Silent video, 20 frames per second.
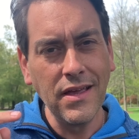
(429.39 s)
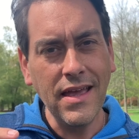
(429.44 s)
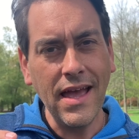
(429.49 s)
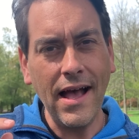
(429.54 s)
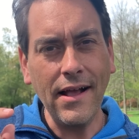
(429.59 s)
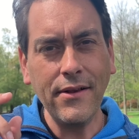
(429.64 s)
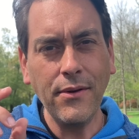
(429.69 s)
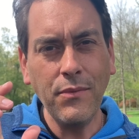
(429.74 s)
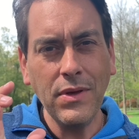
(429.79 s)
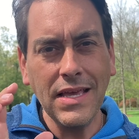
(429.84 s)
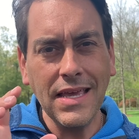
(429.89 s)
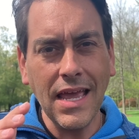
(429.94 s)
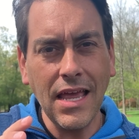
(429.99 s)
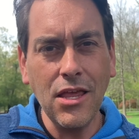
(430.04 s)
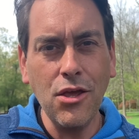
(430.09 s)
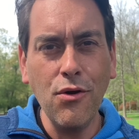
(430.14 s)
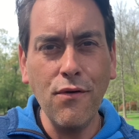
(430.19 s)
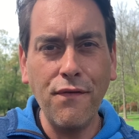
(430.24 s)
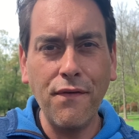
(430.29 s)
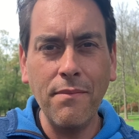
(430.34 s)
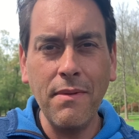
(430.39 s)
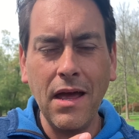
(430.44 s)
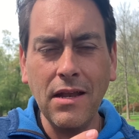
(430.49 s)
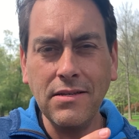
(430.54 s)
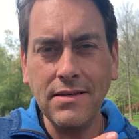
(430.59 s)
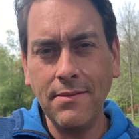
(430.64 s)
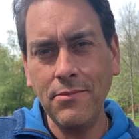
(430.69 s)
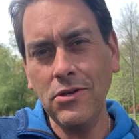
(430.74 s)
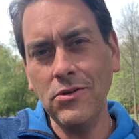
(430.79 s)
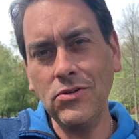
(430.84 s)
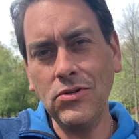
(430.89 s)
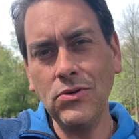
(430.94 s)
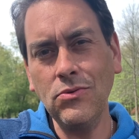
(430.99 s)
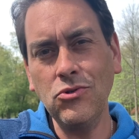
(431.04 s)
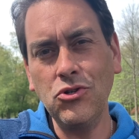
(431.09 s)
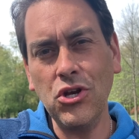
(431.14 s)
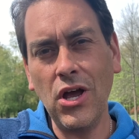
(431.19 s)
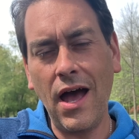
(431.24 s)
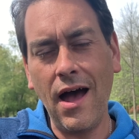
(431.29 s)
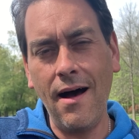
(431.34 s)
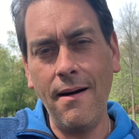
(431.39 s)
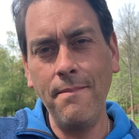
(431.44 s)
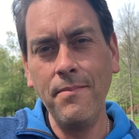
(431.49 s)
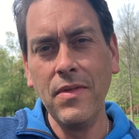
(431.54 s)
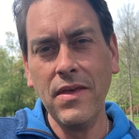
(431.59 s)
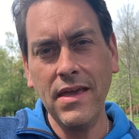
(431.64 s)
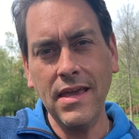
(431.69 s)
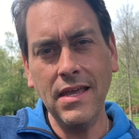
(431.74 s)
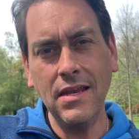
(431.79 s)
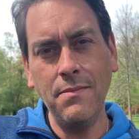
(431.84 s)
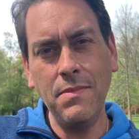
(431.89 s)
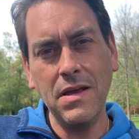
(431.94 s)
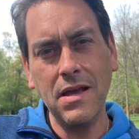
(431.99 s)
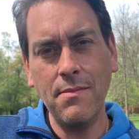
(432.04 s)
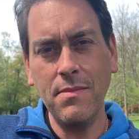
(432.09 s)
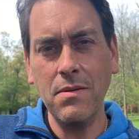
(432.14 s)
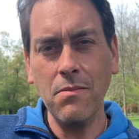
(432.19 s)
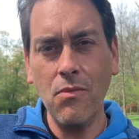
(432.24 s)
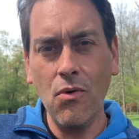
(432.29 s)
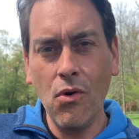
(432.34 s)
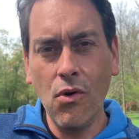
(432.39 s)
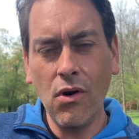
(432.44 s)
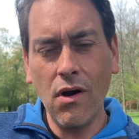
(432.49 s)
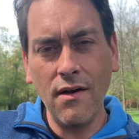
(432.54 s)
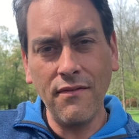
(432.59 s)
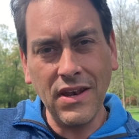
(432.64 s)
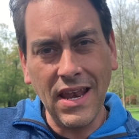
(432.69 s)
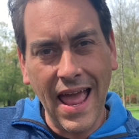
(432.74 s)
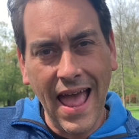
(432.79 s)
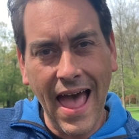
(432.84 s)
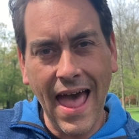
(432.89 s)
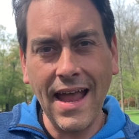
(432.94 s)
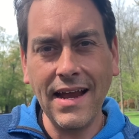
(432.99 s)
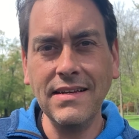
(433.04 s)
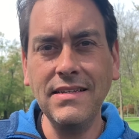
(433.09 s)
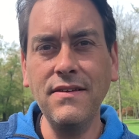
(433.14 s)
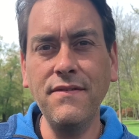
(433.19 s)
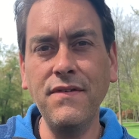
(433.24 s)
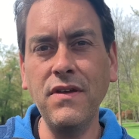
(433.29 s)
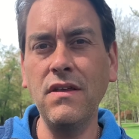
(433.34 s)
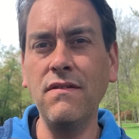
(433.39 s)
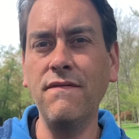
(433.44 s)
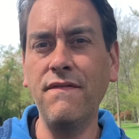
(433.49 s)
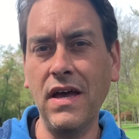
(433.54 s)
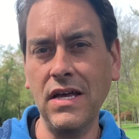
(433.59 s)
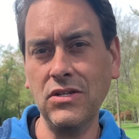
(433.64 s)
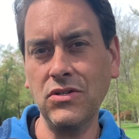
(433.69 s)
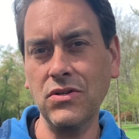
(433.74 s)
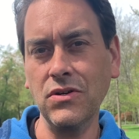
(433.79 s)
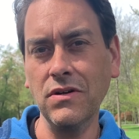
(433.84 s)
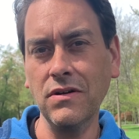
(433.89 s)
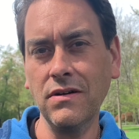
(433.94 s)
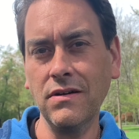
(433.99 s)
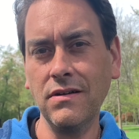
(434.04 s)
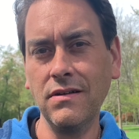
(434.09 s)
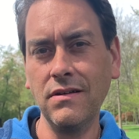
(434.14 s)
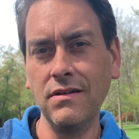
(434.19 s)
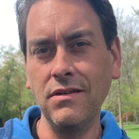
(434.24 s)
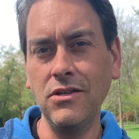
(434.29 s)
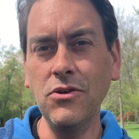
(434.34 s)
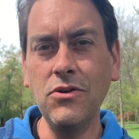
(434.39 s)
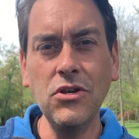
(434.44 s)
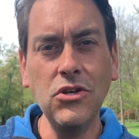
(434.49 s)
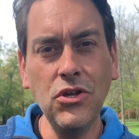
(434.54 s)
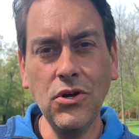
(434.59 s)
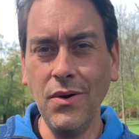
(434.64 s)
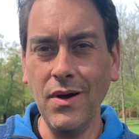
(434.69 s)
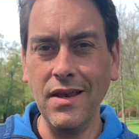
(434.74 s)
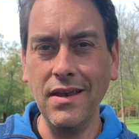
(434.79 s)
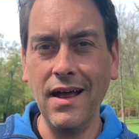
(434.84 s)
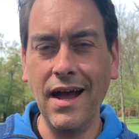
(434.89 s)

How can we get you from that W 2 job into becoming more of an active investor? You can do it.